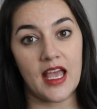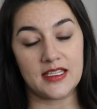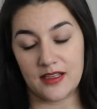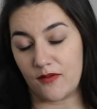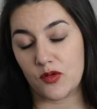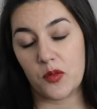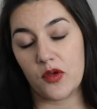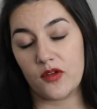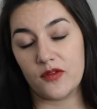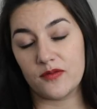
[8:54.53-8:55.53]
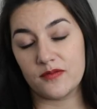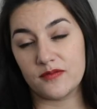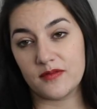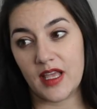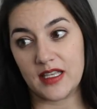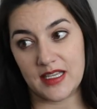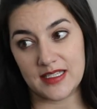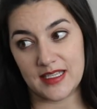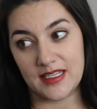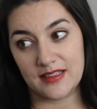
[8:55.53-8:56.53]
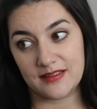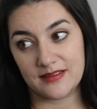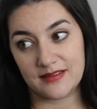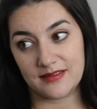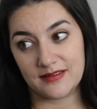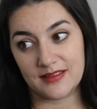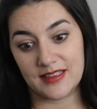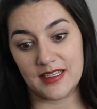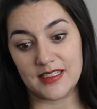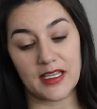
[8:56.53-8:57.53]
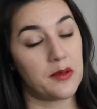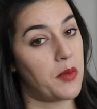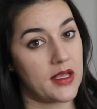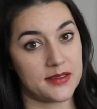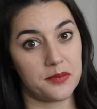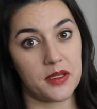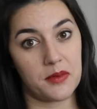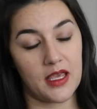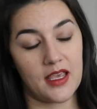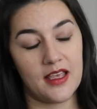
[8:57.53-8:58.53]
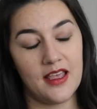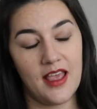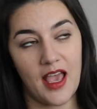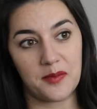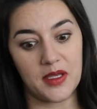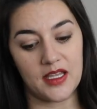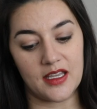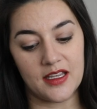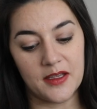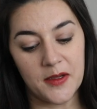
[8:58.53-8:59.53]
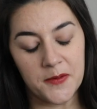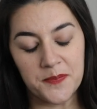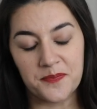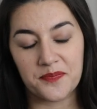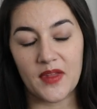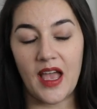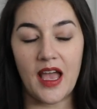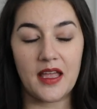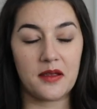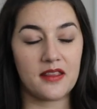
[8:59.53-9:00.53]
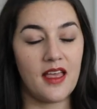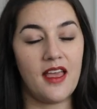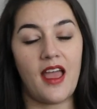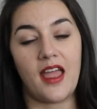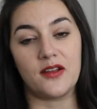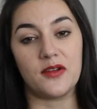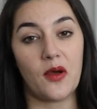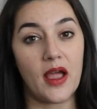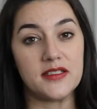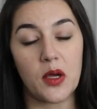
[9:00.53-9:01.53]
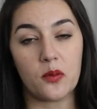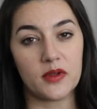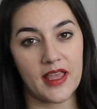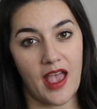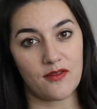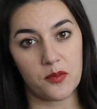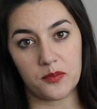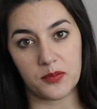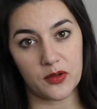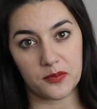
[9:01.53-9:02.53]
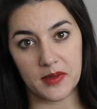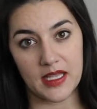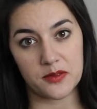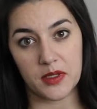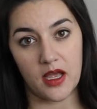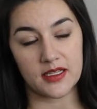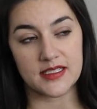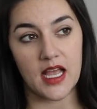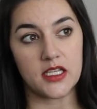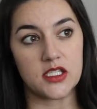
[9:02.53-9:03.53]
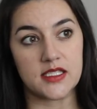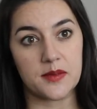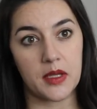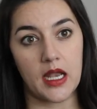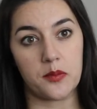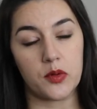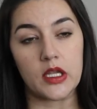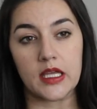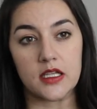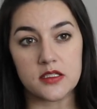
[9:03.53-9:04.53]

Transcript: as comfortable and easy as it can possibly be. I mean, I don't know. I don't really have a birth plan, to be honest. I just am kind of putting it